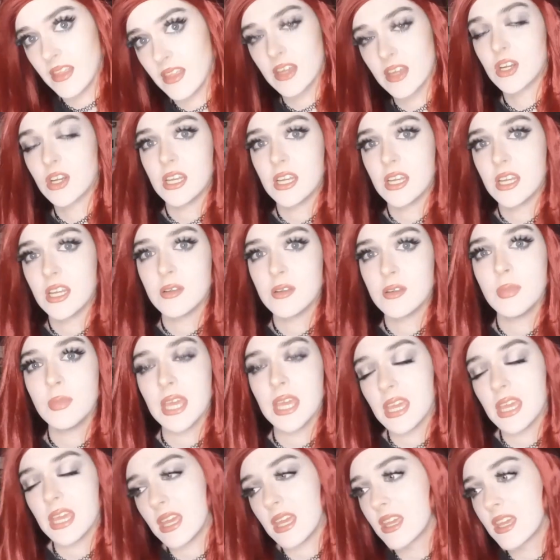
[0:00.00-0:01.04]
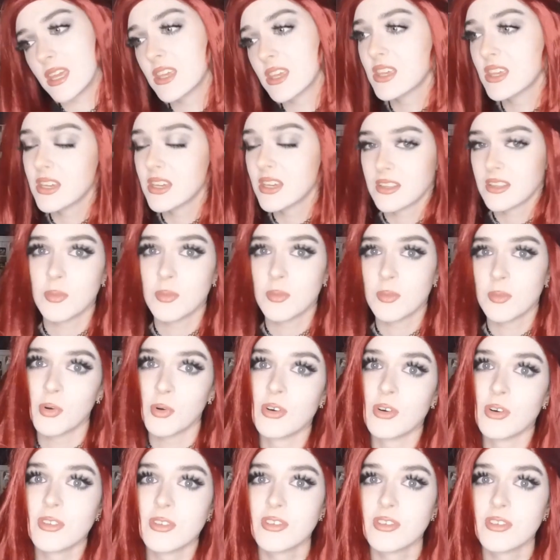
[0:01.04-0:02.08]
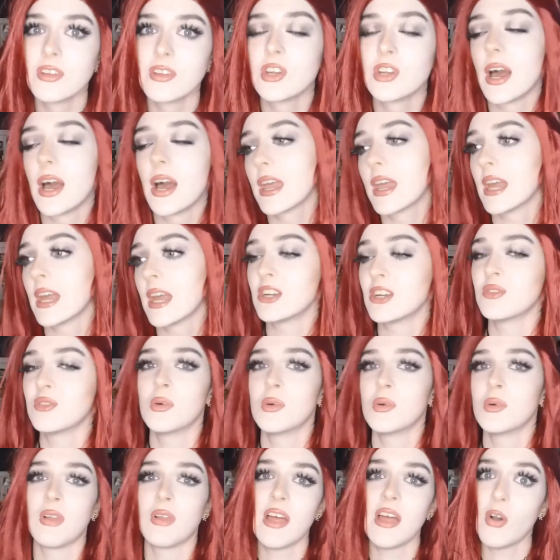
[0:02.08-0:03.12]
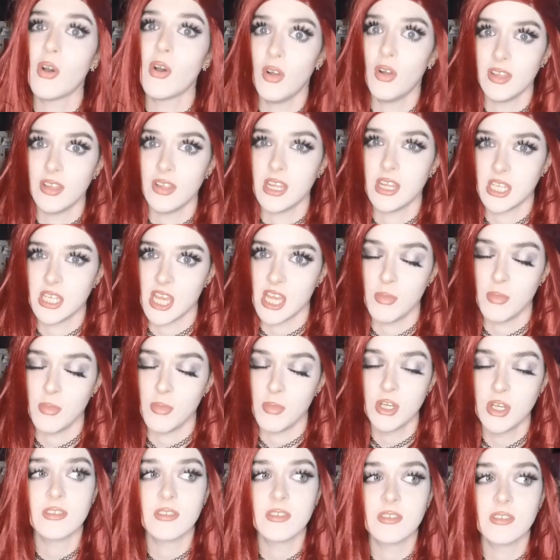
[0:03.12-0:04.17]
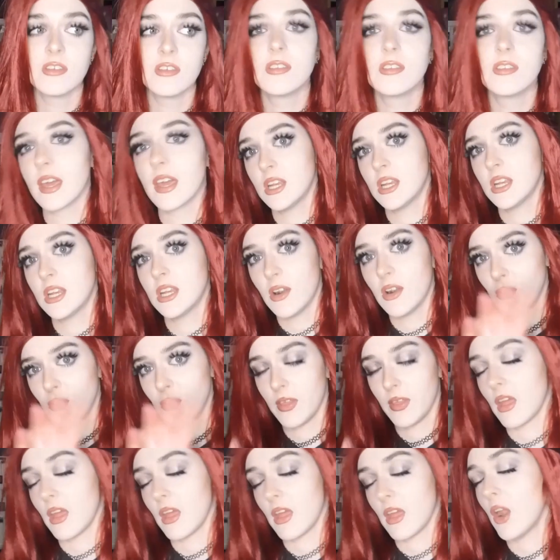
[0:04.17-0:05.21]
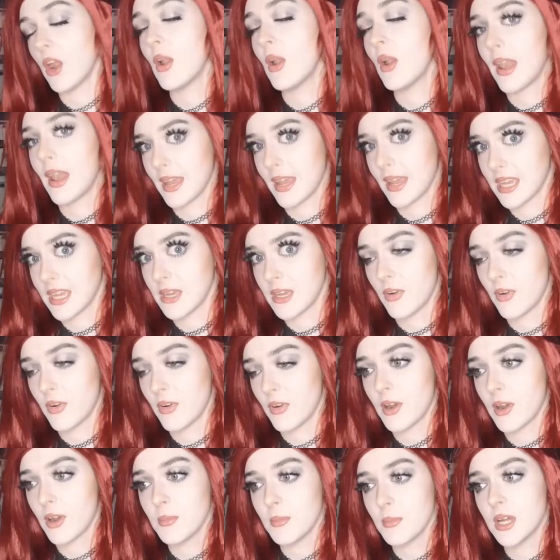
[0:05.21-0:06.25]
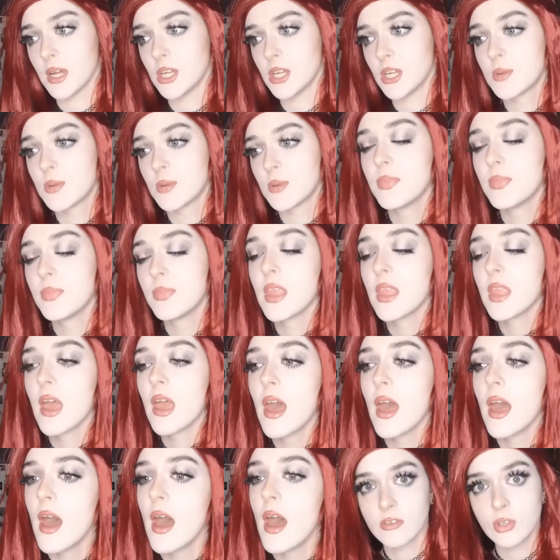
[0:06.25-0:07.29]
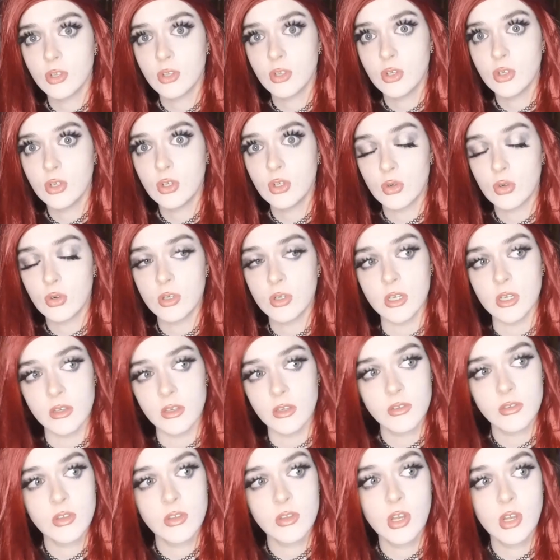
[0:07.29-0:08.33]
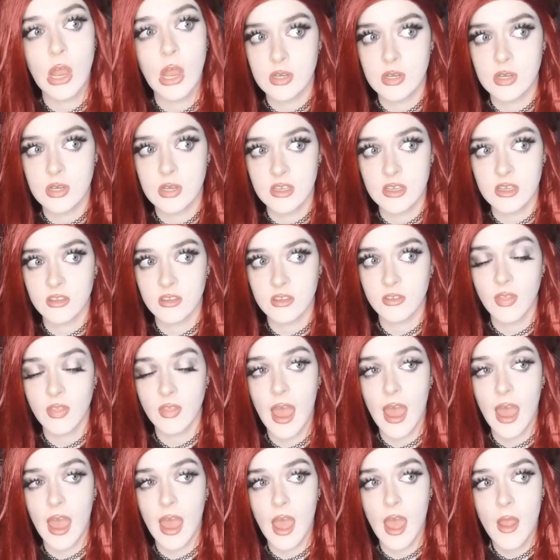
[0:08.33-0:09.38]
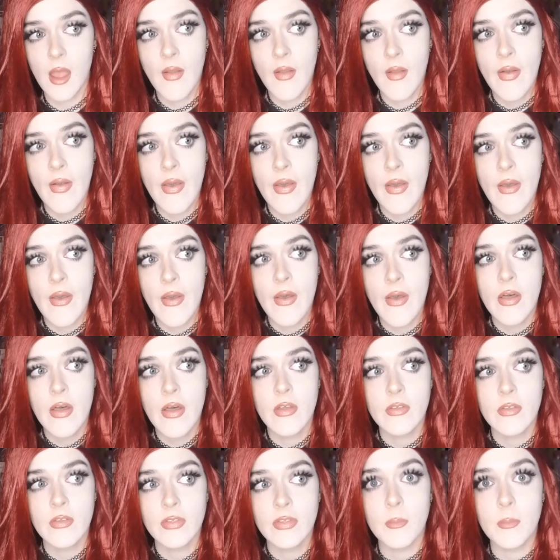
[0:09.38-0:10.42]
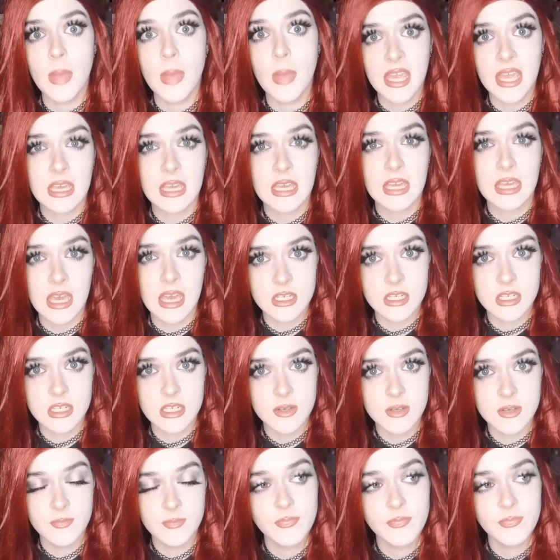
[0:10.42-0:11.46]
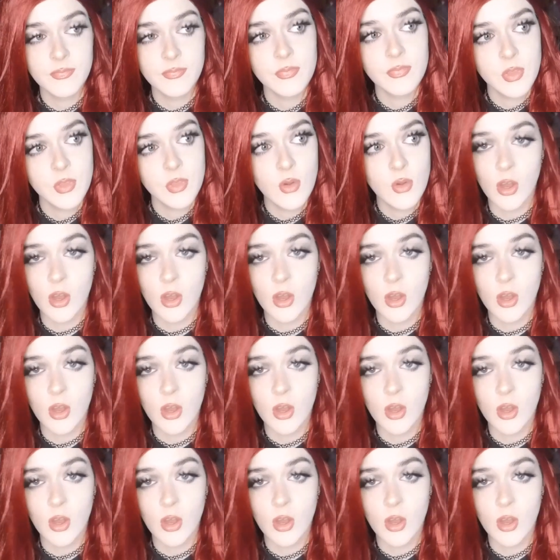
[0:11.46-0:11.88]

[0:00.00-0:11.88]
they're like, they're trying to be good sports and try and get on with like the holiday cheer, but just as like a general thing, they don't like him very much. Yeah, the aunt's two daughters notice that the main kid